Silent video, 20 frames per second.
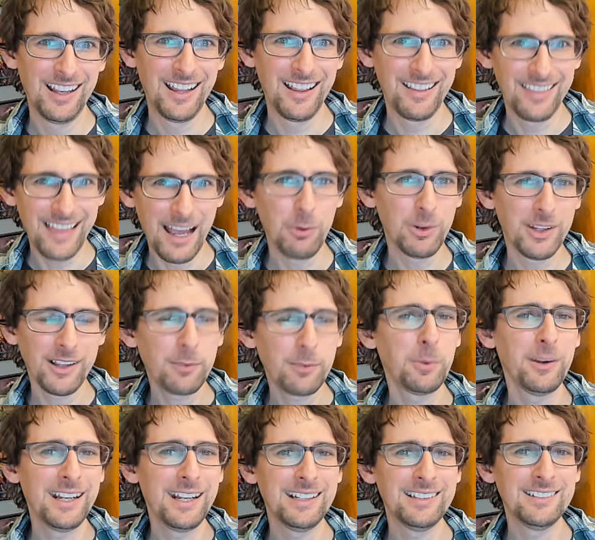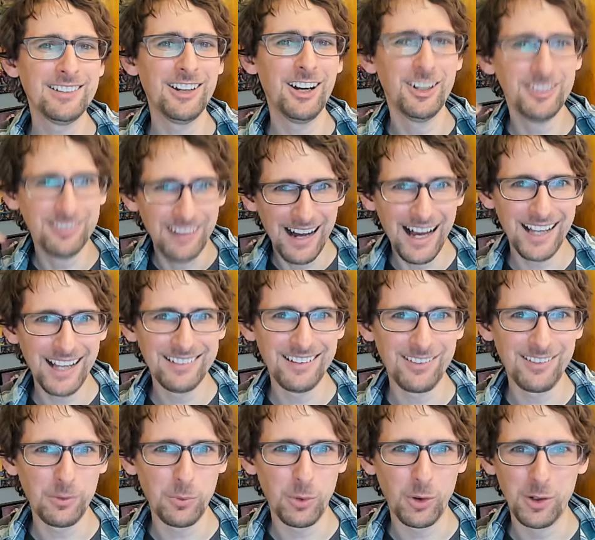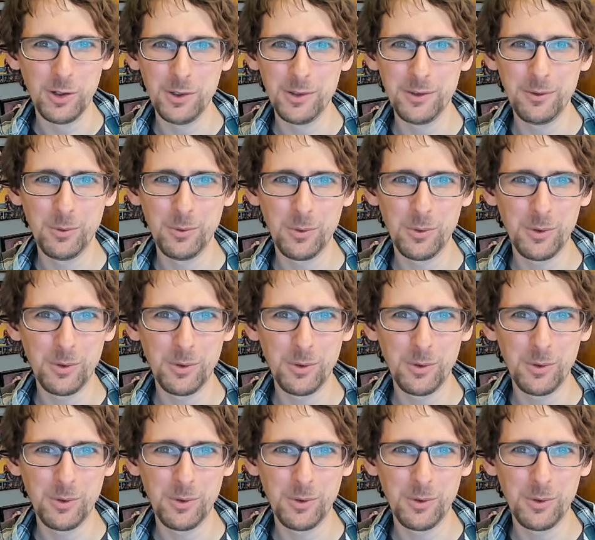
That would explain a lot in this world,